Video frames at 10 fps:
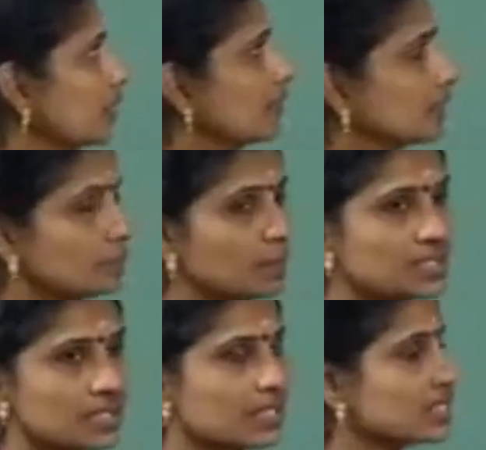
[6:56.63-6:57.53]
When the
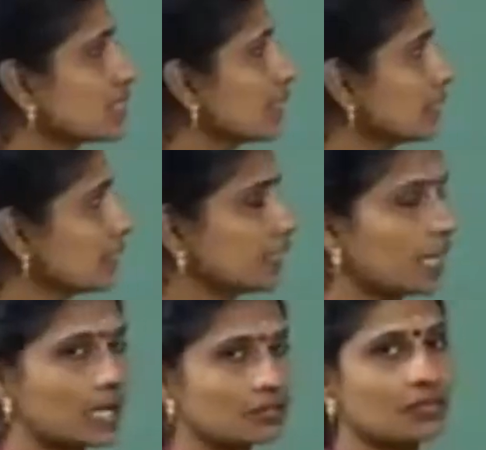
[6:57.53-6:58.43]
beta is greater
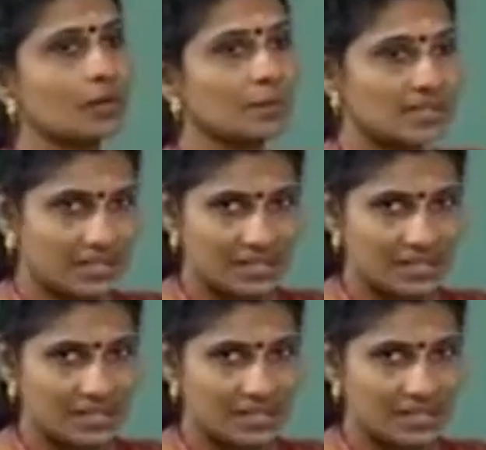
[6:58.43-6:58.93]
than alpha but